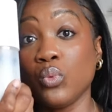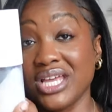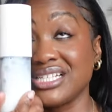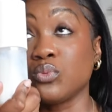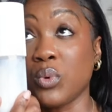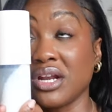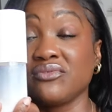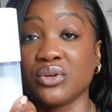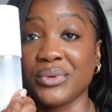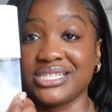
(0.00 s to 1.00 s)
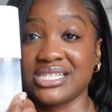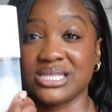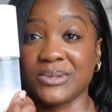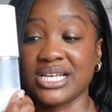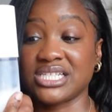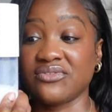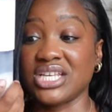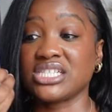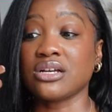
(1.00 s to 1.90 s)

Is one of the reasons it's because of this.